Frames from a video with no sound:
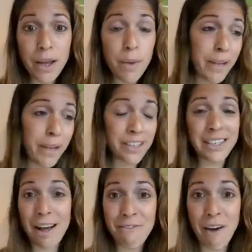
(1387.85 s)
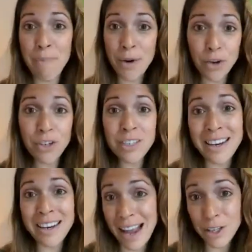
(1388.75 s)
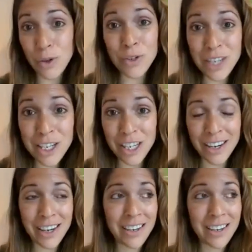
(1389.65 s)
pick yourself up, and on to the next audition.